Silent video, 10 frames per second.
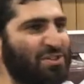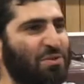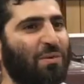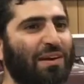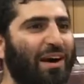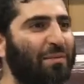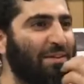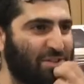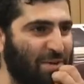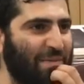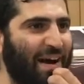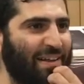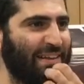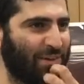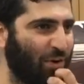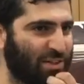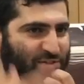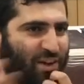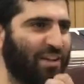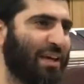we went out on Shabbat and they called us
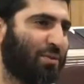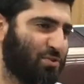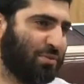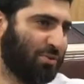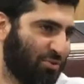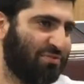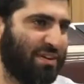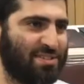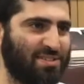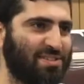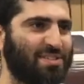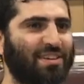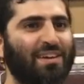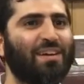for Aliyah because we were new faces.